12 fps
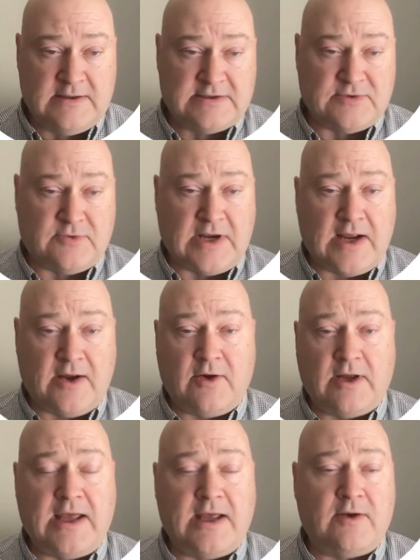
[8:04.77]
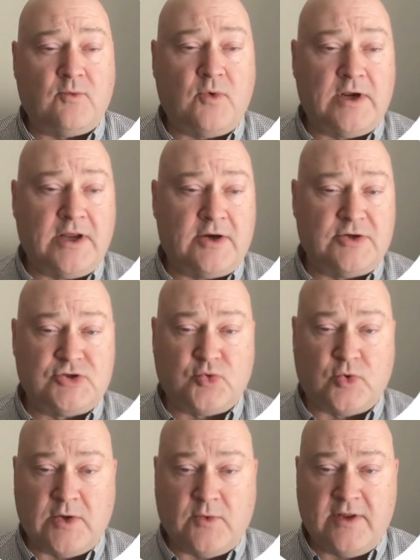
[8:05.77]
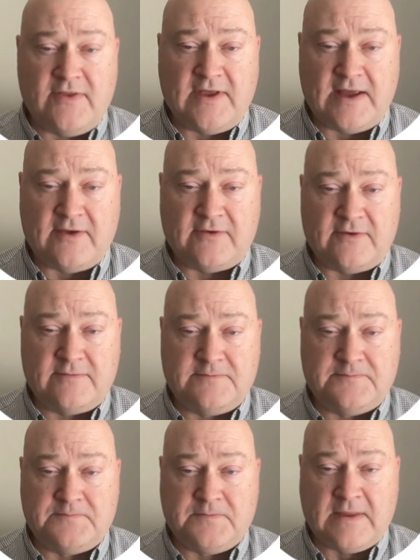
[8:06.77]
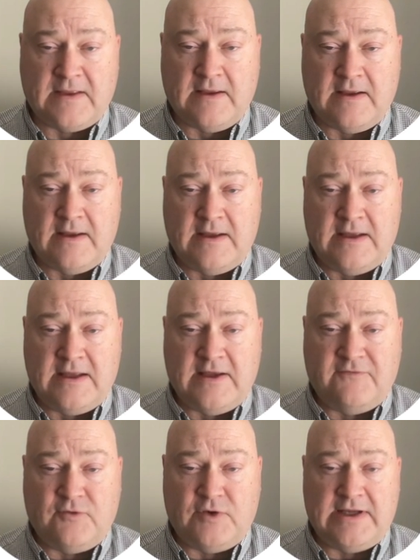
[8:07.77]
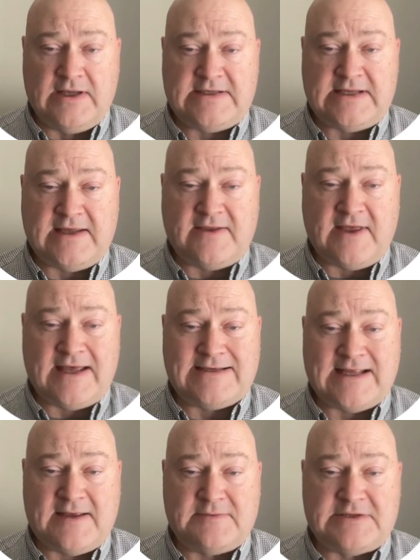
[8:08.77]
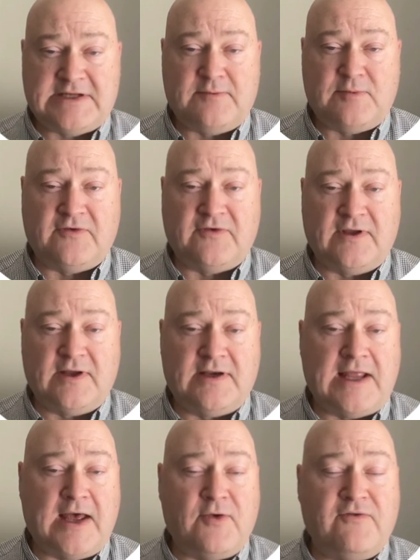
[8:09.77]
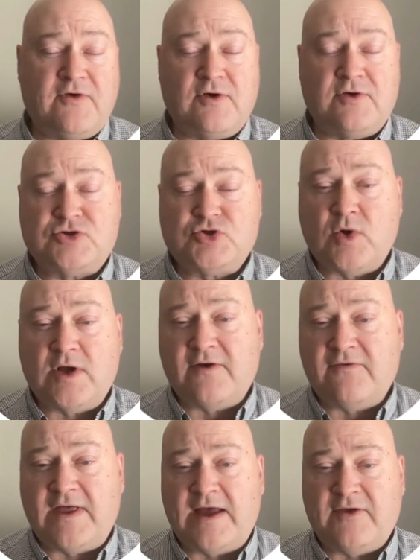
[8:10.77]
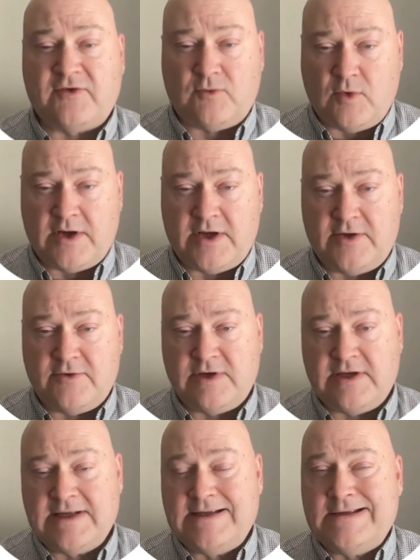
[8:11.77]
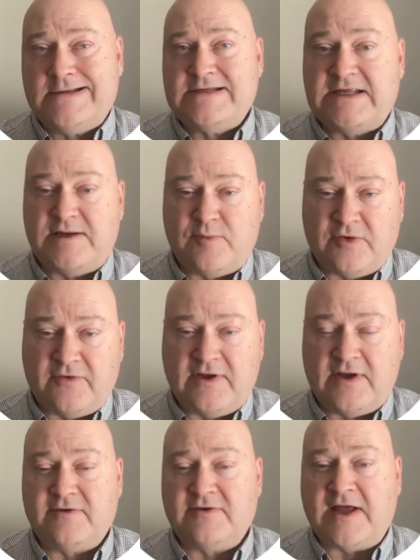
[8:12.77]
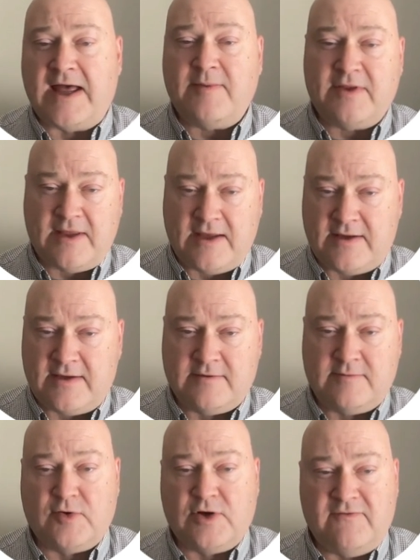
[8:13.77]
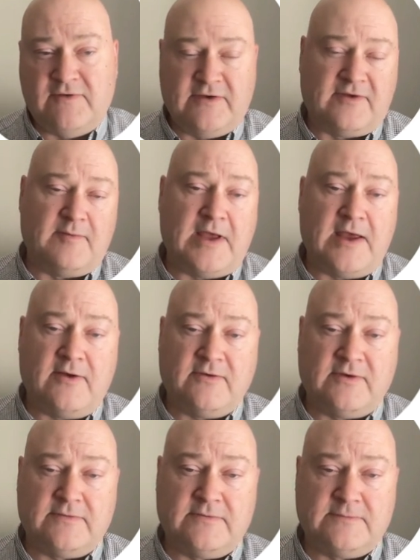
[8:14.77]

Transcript: So we're now at 121,000. If we take that times 10%, now we've earned 12,100, 10% on top of that previous amount.